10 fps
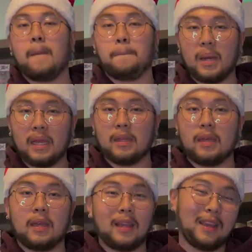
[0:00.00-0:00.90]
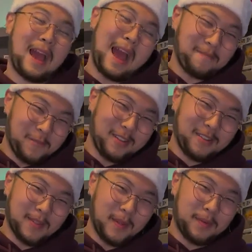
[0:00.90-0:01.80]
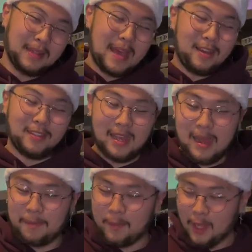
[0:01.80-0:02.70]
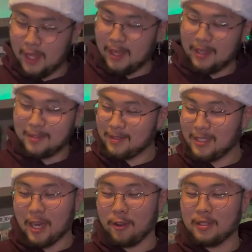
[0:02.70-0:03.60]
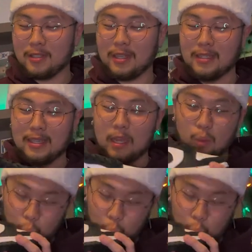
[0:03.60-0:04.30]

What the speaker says: but I'm one of those people now, so I'm gonna cherish these. Like,